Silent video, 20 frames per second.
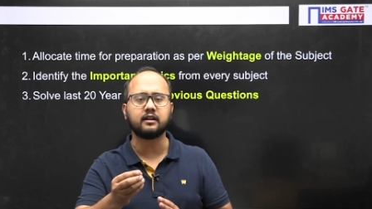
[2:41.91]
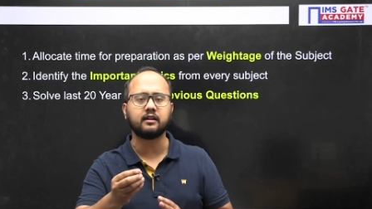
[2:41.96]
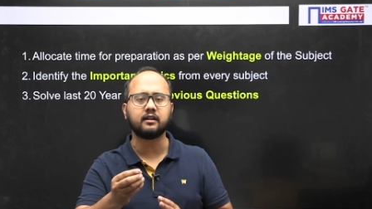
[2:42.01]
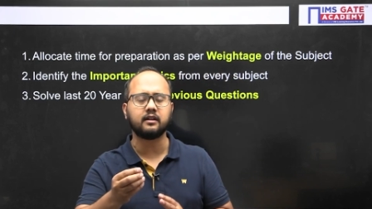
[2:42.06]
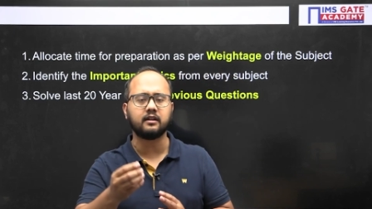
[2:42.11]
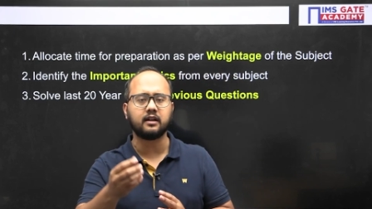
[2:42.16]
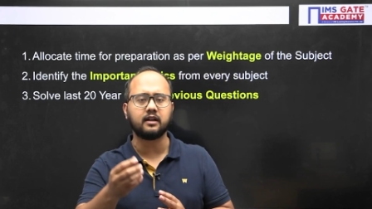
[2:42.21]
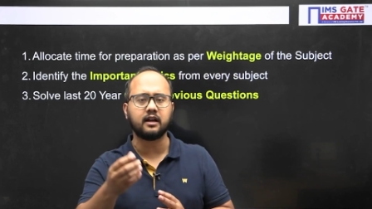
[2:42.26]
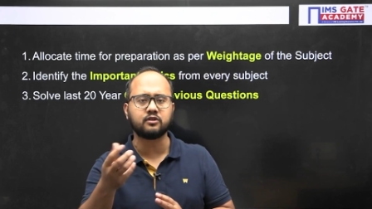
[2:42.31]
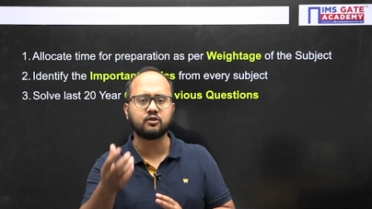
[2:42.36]

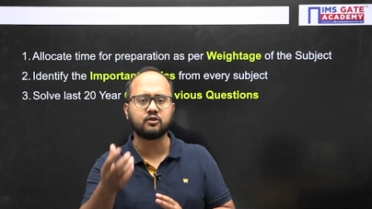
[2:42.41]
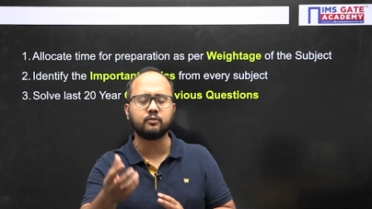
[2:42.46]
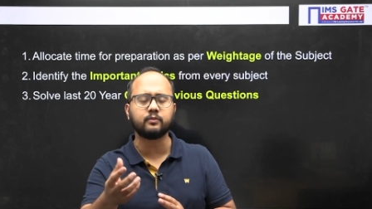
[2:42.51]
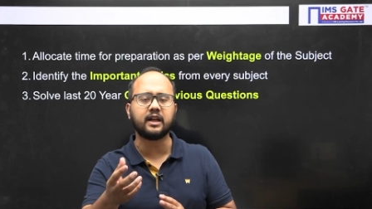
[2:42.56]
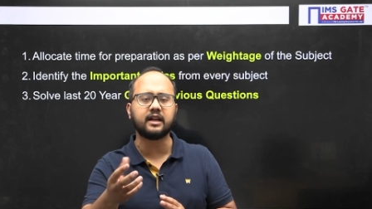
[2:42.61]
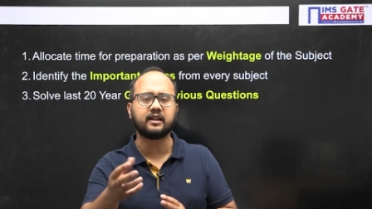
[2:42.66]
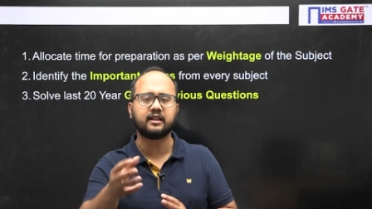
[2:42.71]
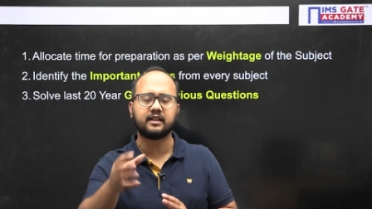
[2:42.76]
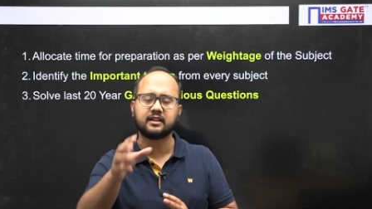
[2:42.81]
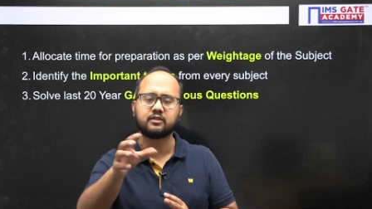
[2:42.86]
assume
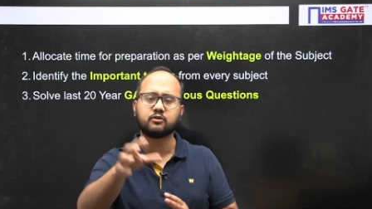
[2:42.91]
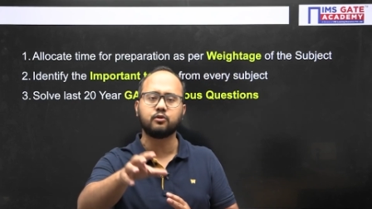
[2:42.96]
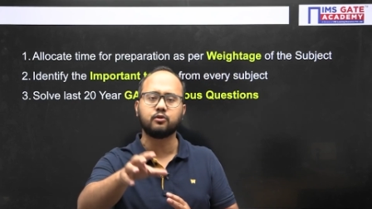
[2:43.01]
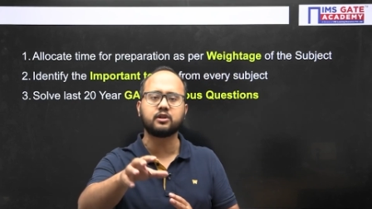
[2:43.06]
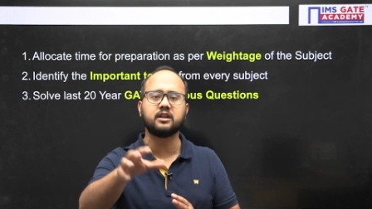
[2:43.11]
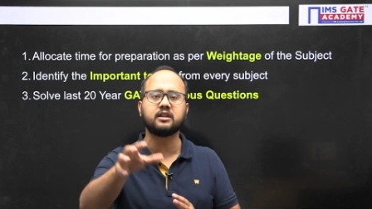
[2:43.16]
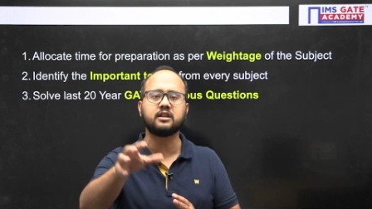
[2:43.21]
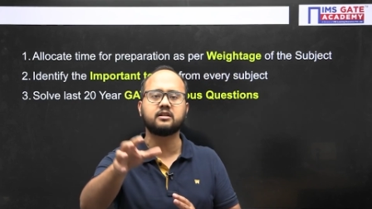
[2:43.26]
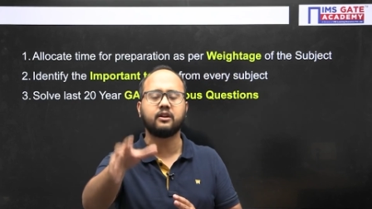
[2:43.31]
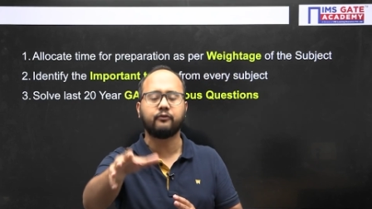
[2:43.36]
that this question
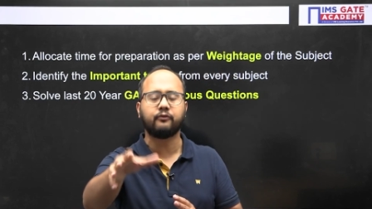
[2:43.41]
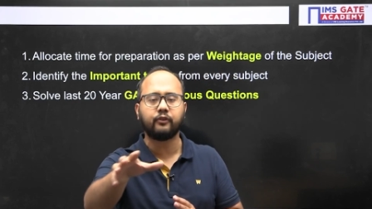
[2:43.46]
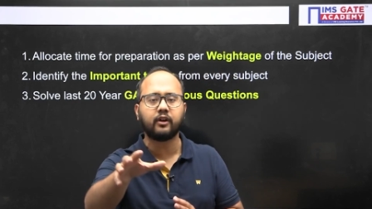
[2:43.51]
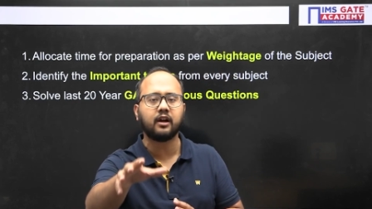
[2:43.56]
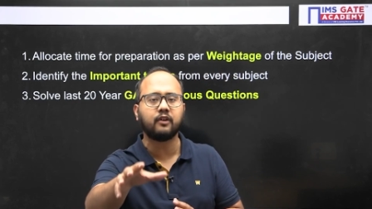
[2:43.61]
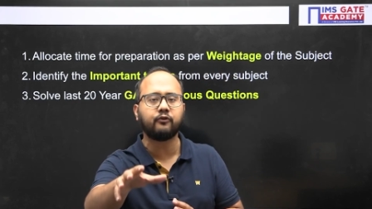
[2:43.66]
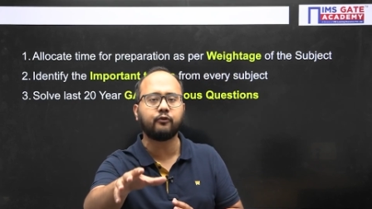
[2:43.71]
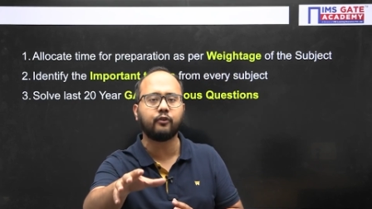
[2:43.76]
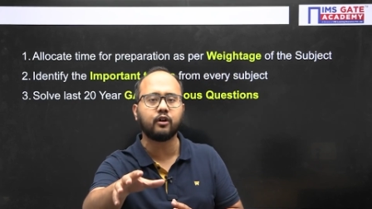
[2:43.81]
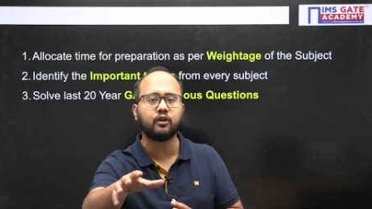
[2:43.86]
is difficult
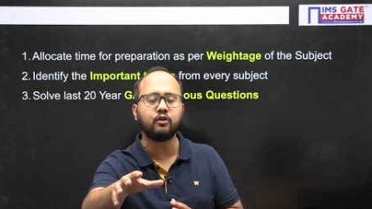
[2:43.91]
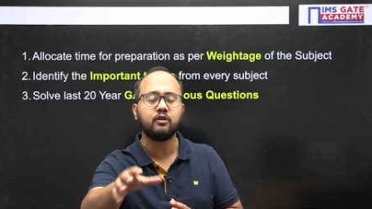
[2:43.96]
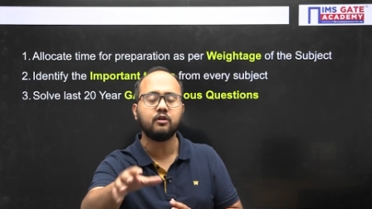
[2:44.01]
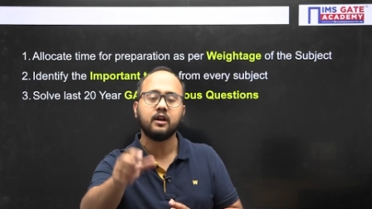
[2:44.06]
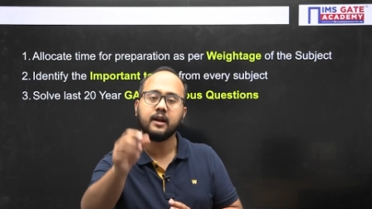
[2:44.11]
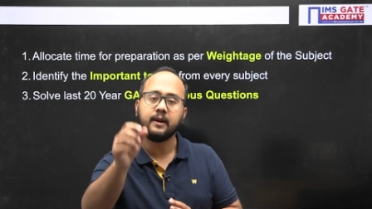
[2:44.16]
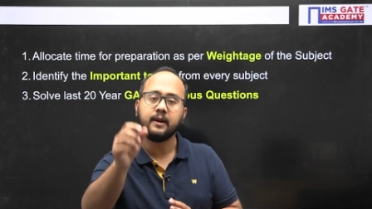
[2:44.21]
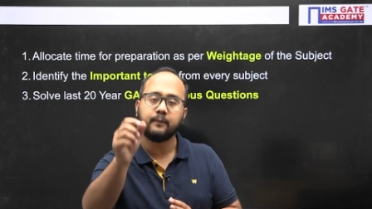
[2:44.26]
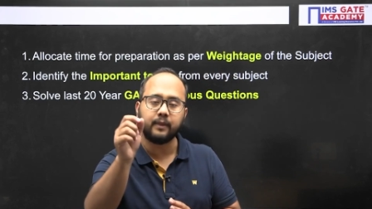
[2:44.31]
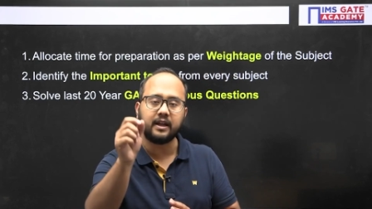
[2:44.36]
for you.
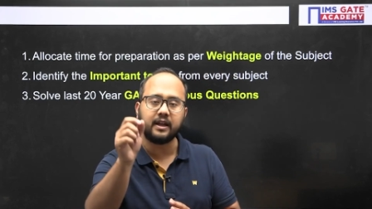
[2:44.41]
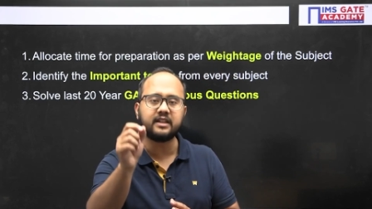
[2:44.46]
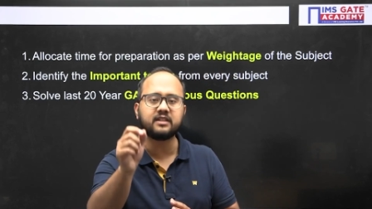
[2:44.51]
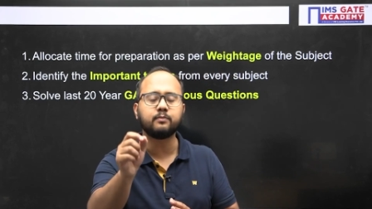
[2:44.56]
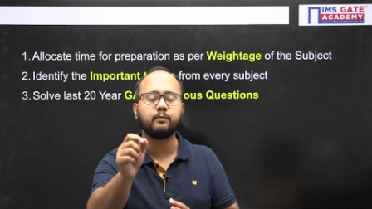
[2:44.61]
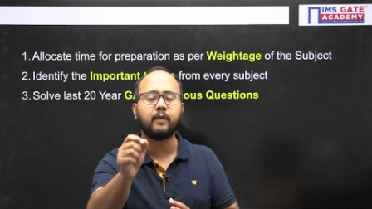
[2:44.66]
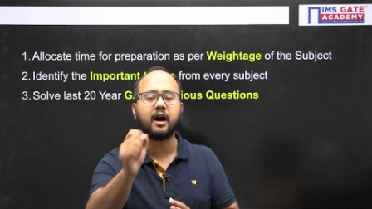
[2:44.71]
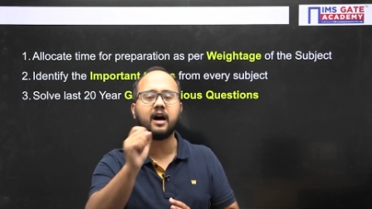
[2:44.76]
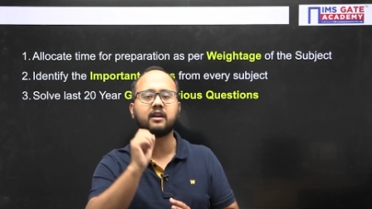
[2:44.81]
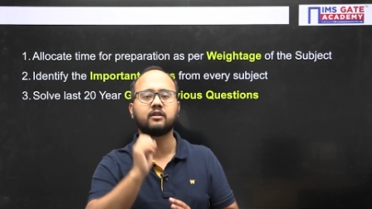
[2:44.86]
Please
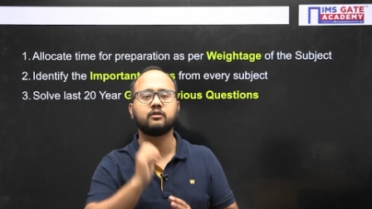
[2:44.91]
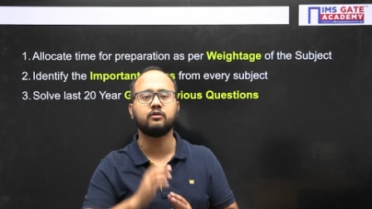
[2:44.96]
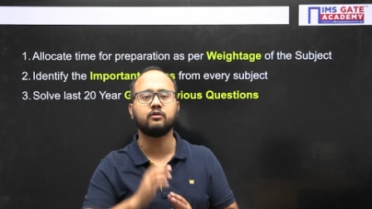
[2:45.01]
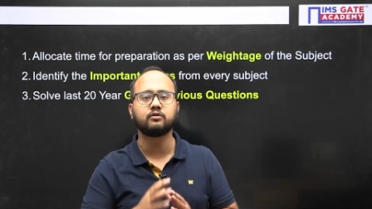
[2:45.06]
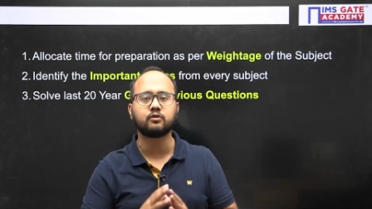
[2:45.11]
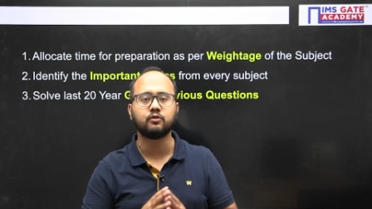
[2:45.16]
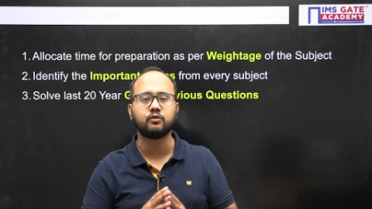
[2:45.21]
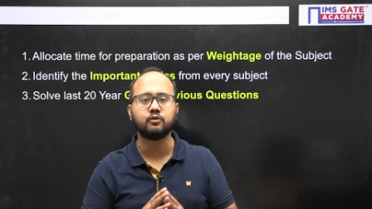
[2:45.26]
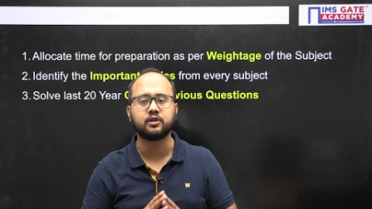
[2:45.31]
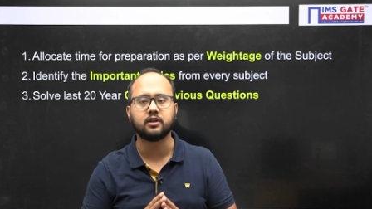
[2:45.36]
mark those
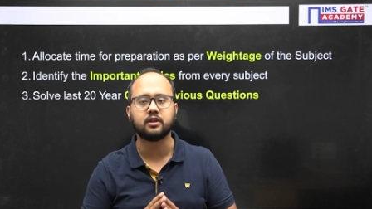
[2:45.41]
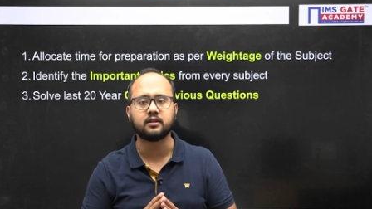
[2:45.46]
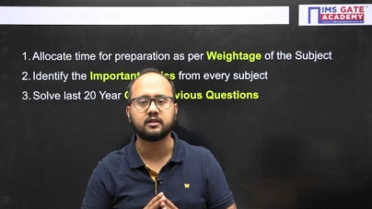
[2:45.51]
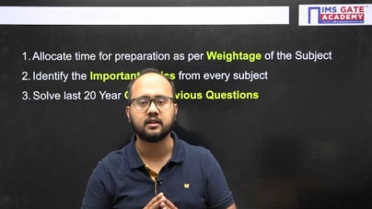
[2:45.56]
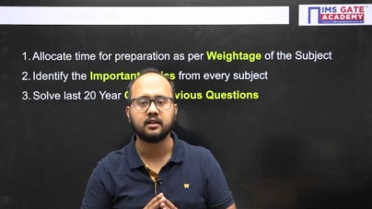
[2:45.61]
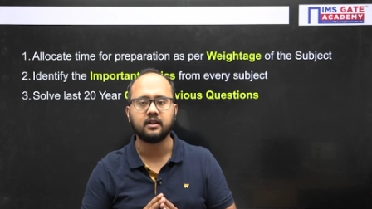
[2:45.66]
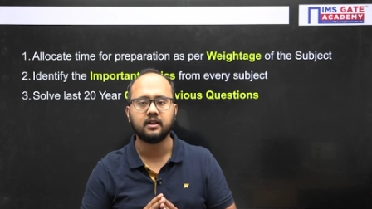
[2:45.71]
questions.